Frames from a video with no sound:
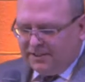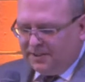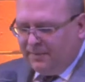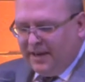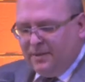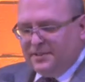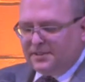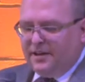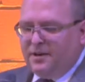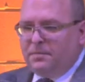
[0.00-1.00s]
mentioned, my name
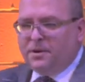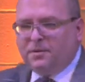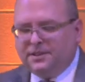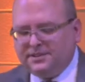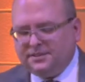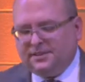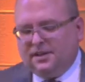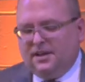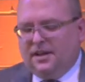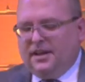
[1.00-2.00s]
is Larry Berquist,
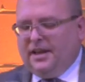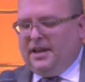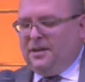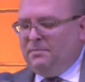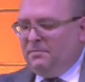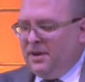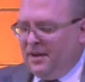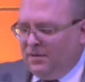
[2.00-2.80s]
and I'm